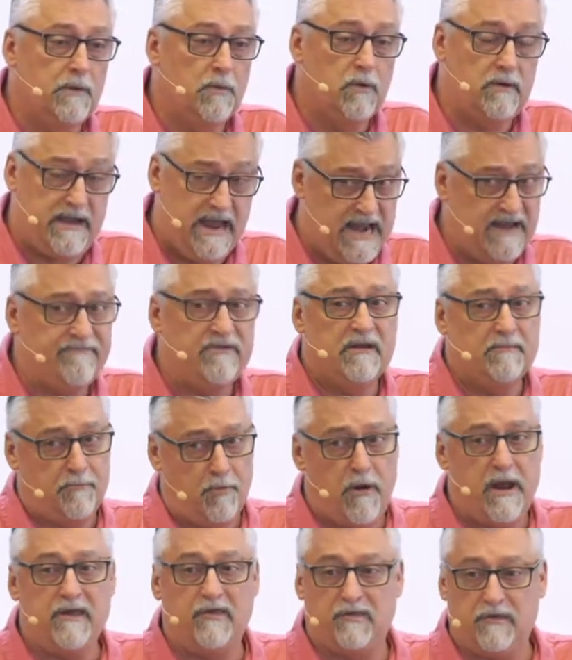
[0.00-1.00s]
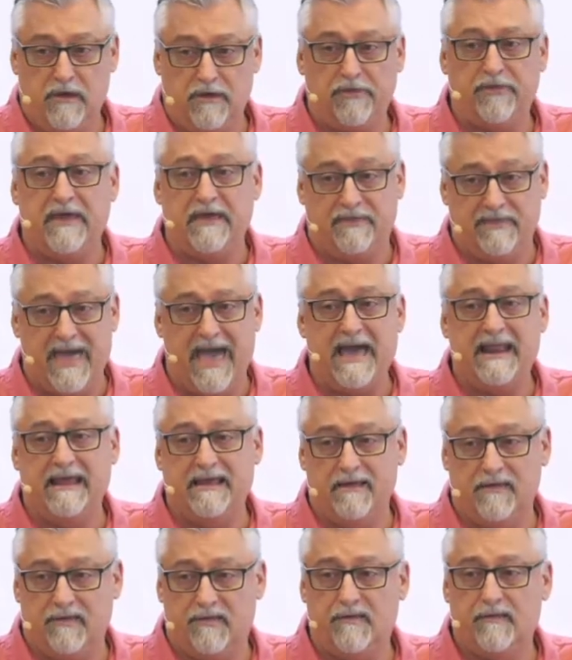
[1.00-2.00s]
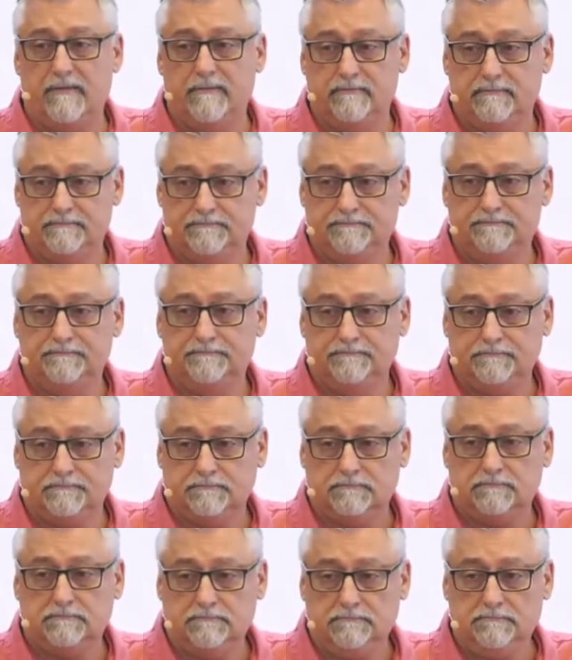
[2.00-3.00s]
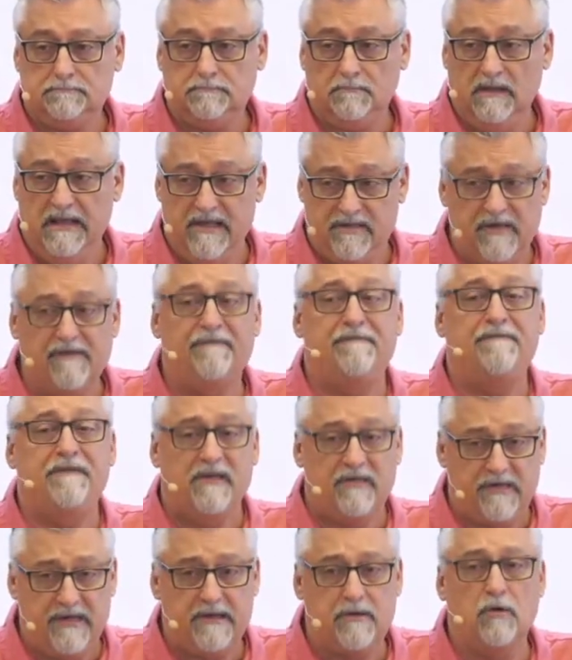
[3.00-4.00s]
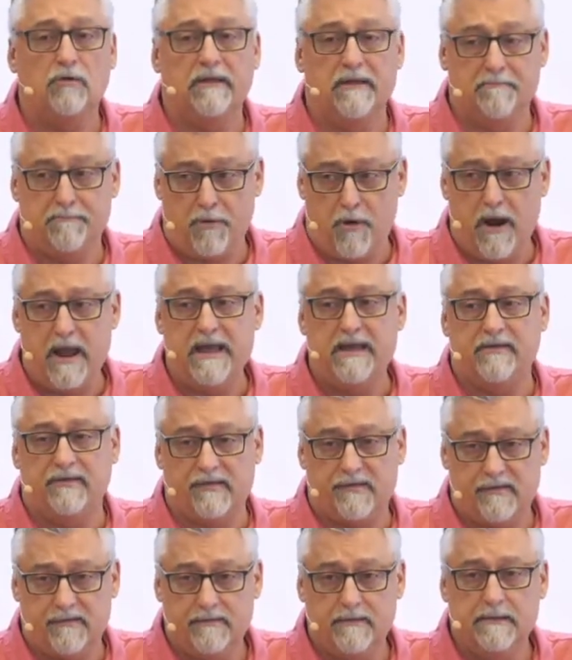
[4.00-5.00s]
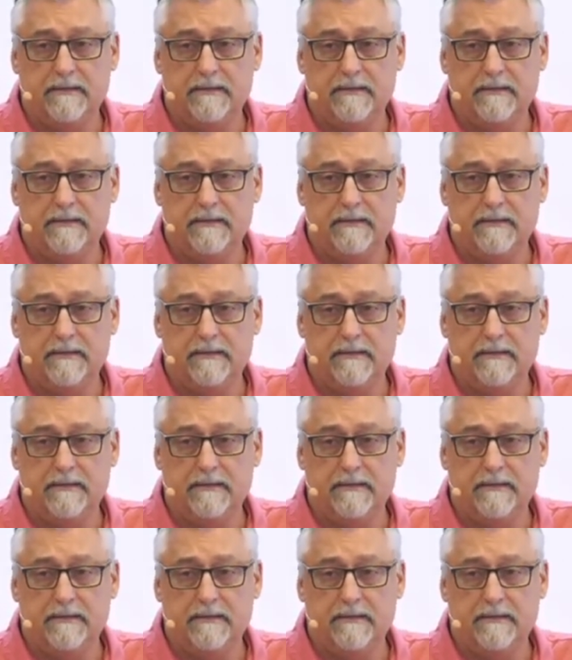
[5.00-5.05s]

What kind of an embrace do you think that is? It's a physical embrace.